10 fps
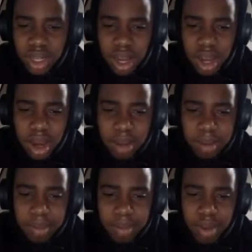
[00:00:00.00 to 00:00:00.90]

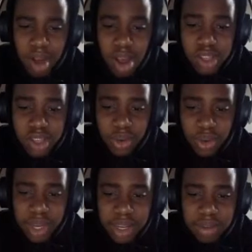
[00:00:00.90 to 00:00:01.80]
Um, Austin
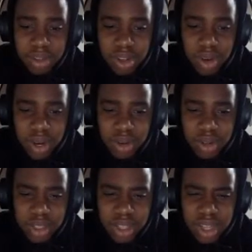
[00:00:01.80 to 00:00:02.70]
Reaves. All right, what
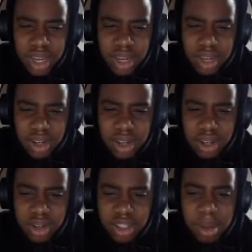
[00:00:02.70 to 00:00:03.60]
does it say?
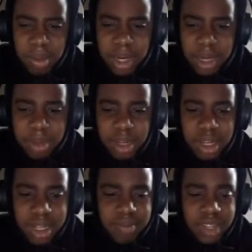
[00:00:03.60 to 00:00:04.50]
or somebody. But
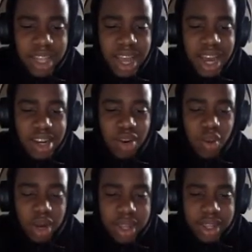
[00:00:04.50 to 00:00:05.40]
yeah, I know
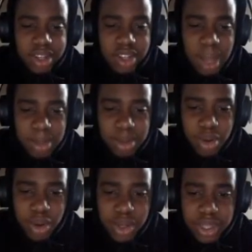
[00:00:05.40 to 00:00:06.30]
one of their top
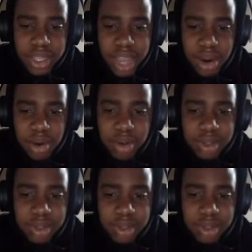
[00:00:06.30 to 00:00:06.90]
scorers is out.